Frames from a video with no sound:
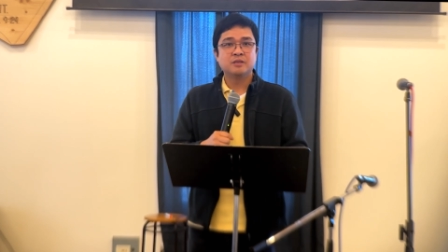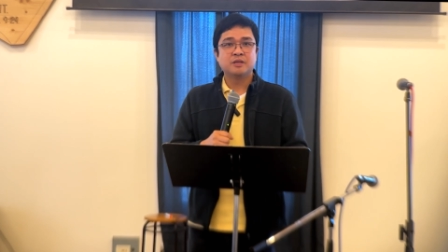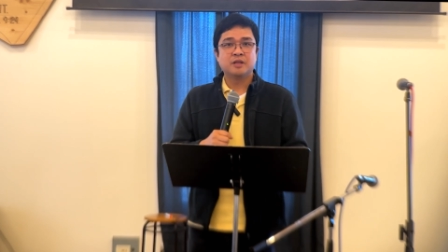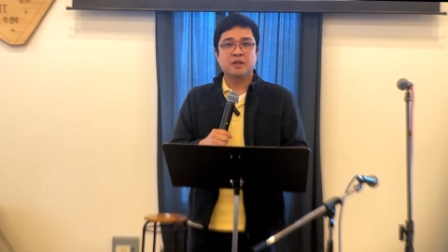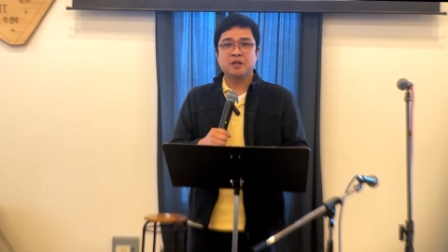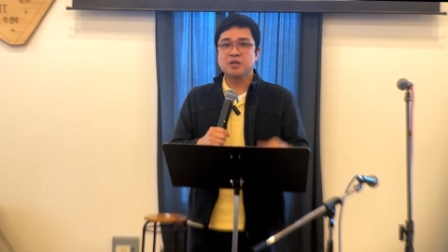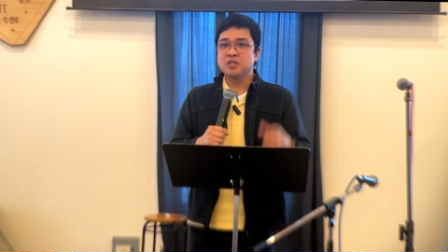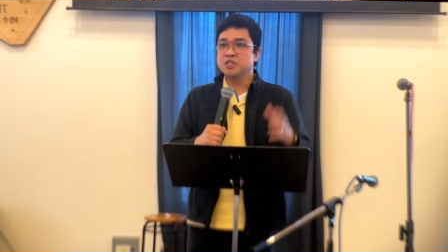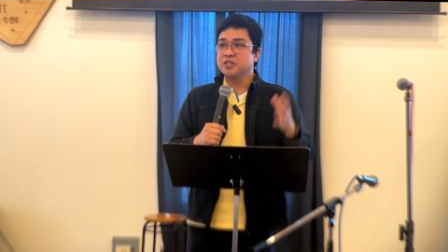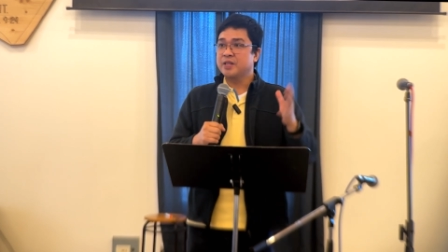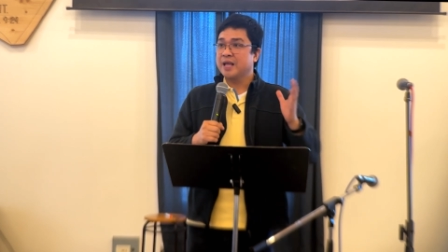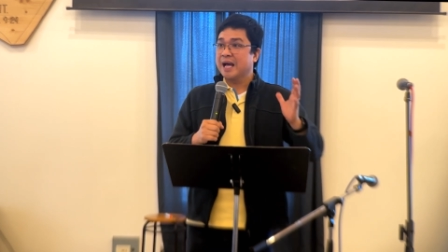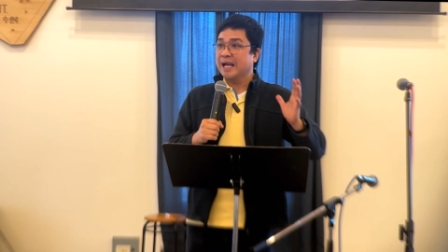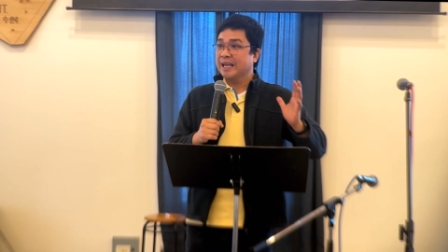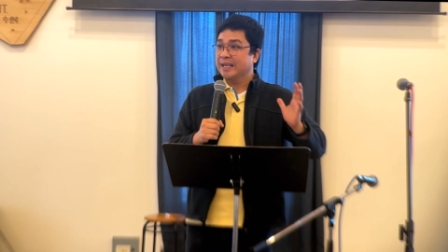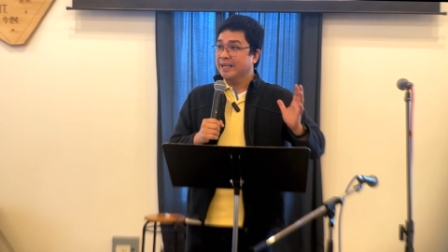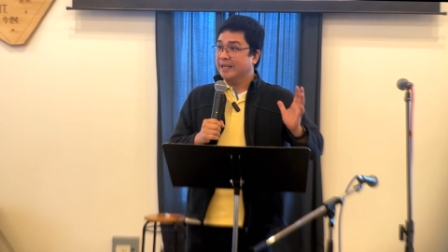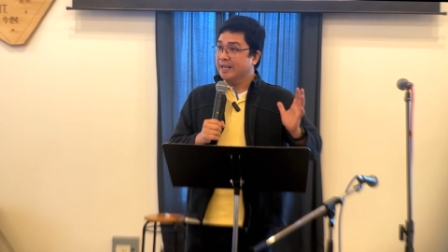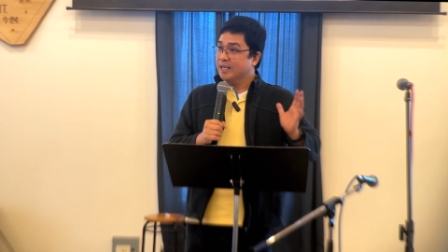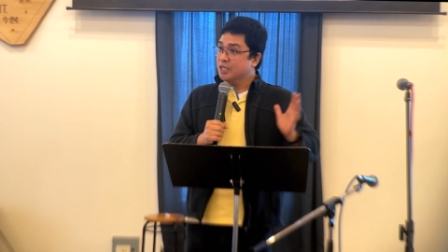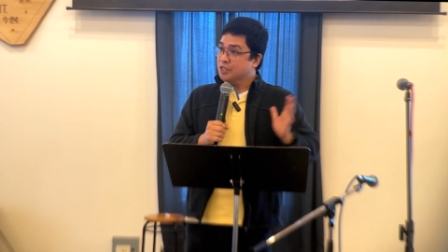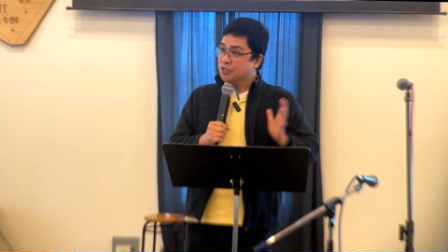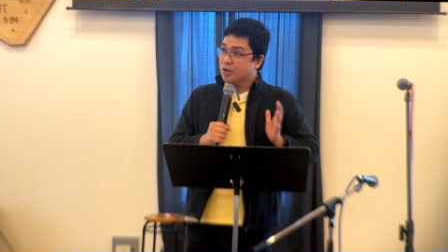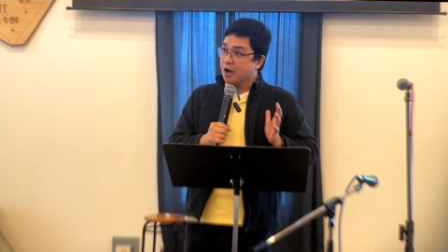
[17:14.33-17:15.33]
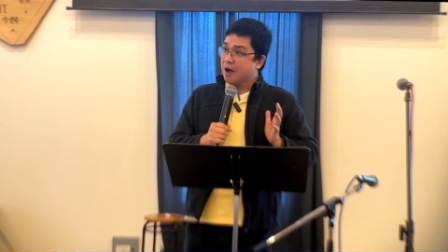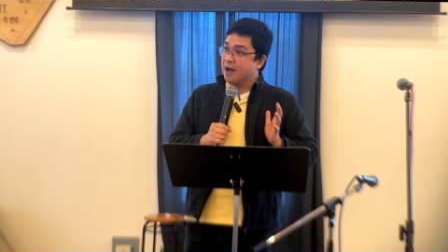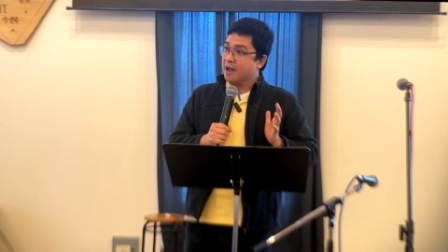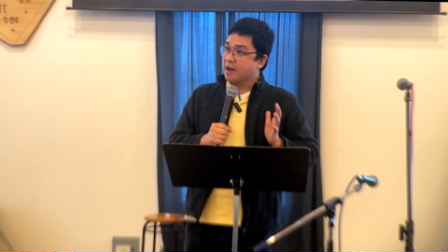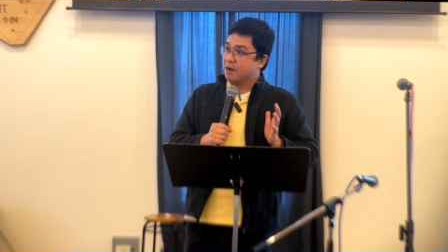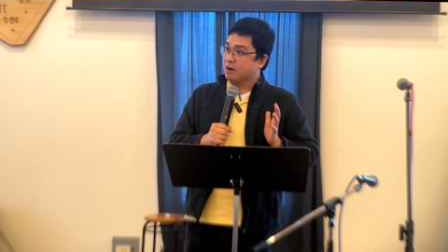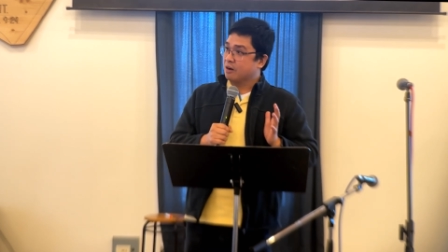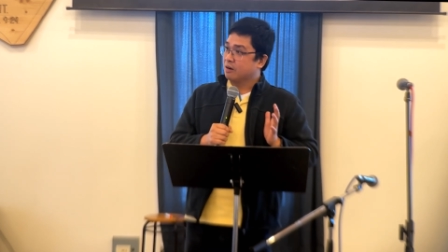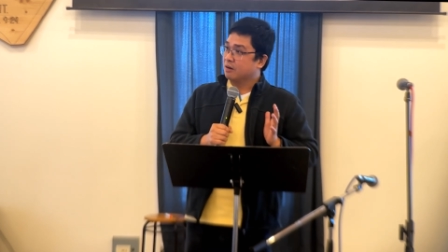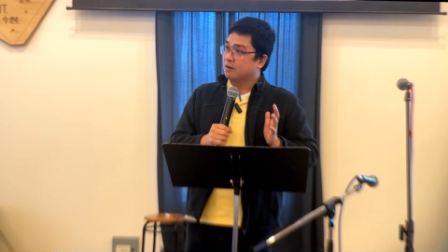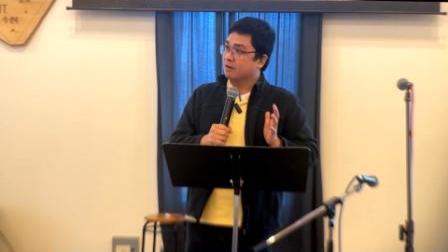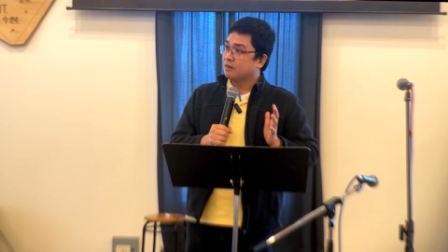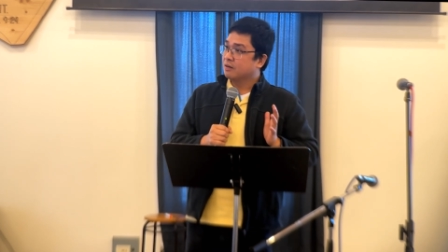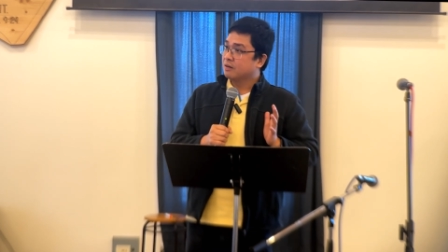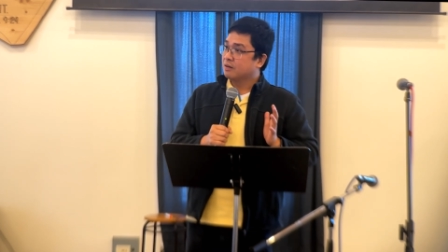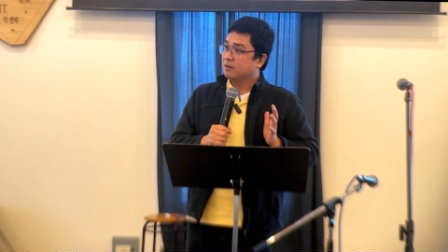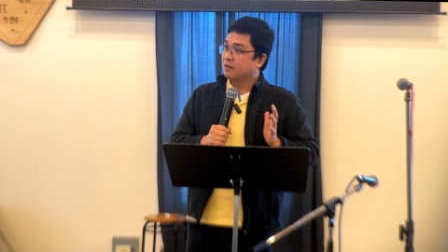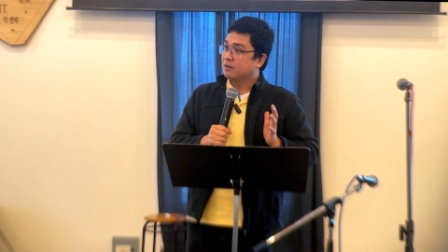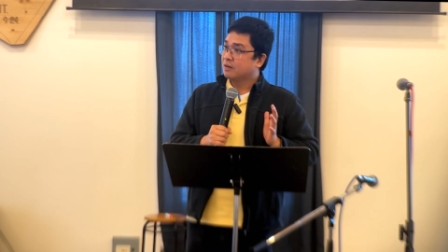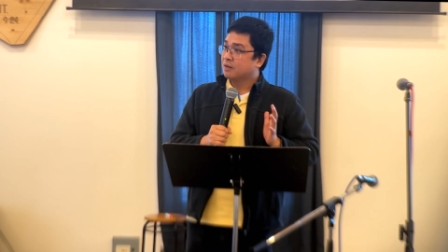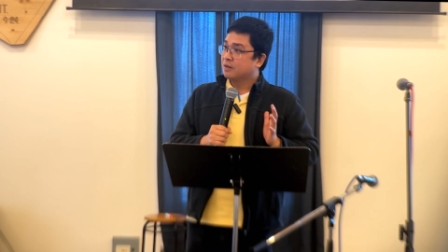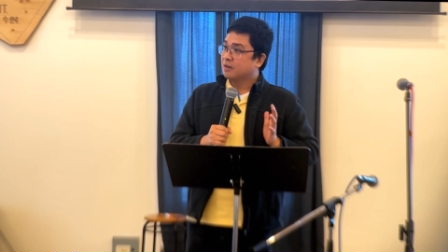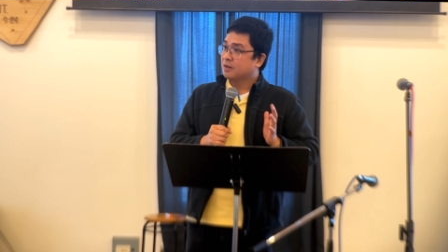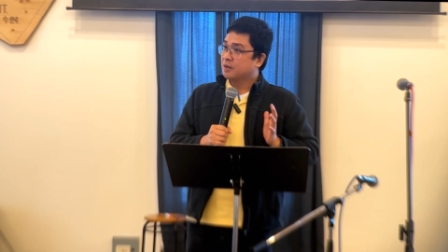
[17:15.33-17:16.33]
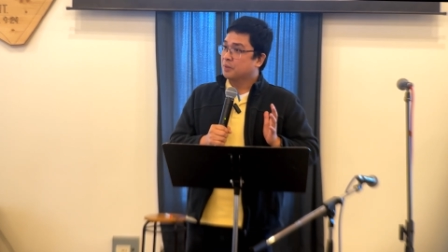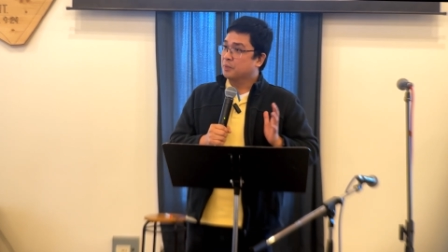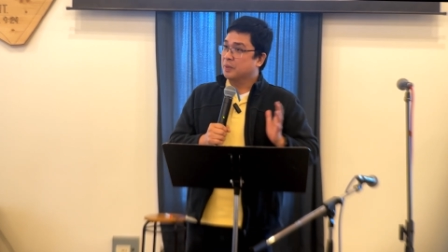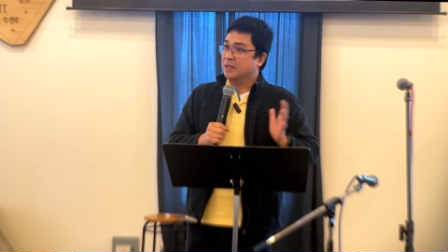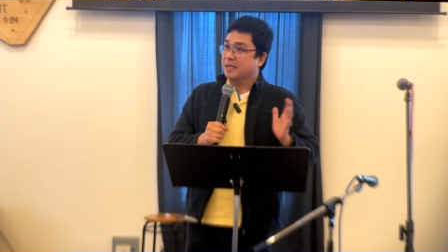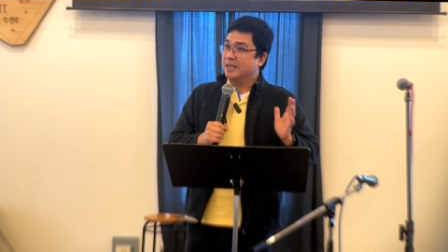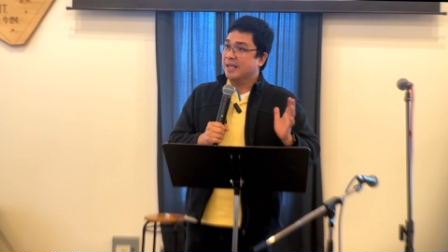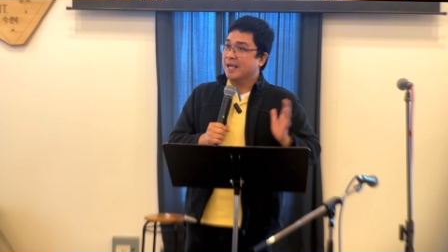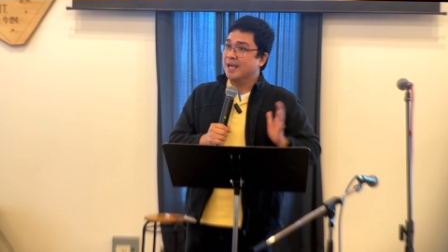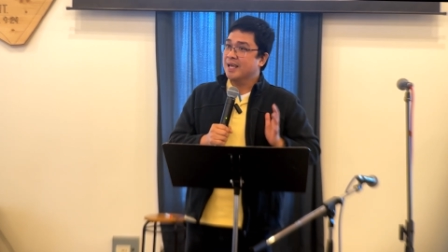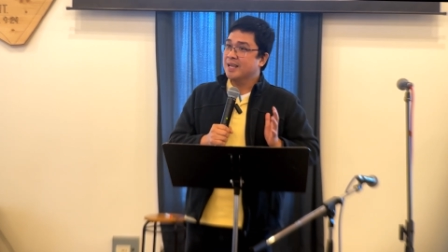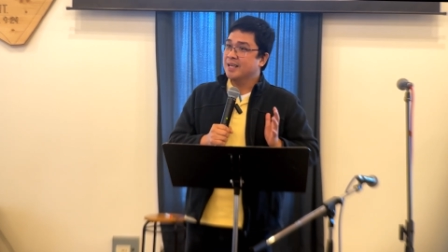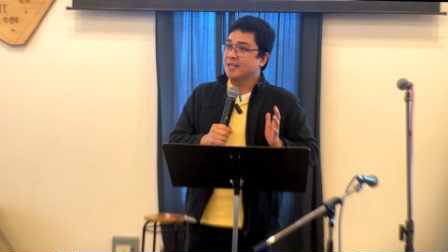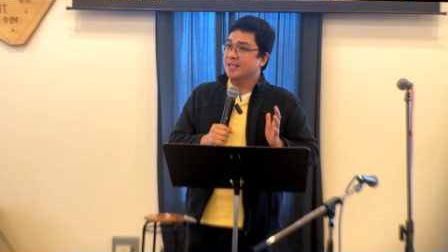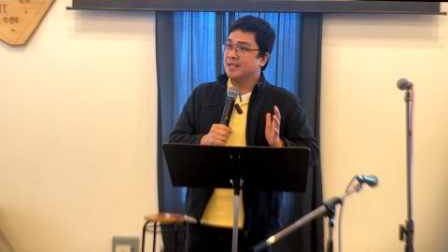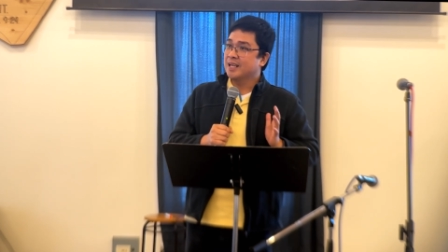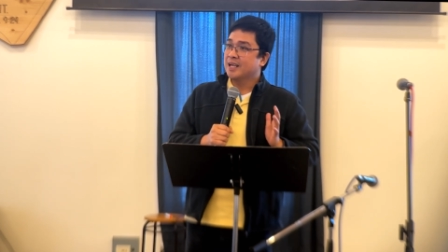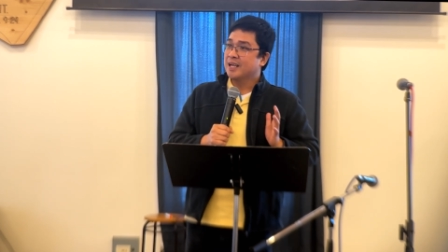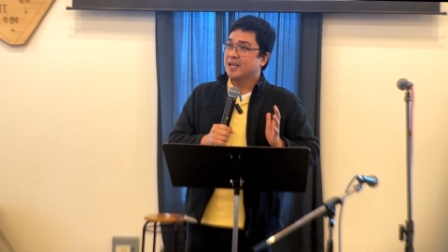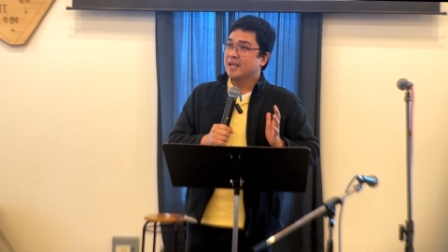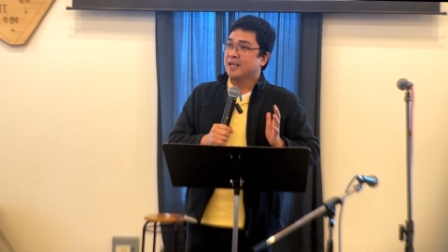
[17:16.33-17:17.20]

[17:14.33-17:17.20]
There's that desire. But then